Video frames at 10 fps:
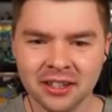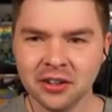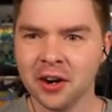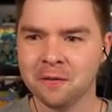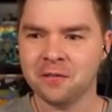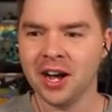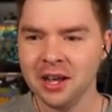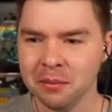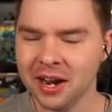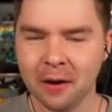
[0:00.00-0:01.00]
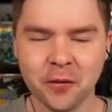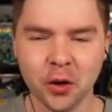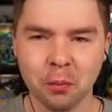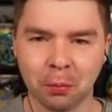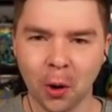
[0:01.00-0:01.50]
you're gonna fight me after
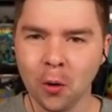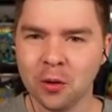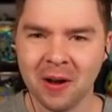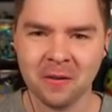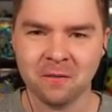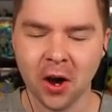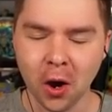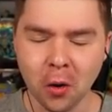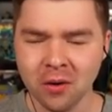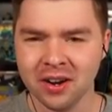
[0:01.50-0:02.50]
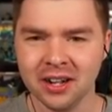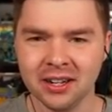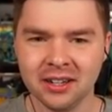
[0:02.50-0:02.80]
you broke my phone?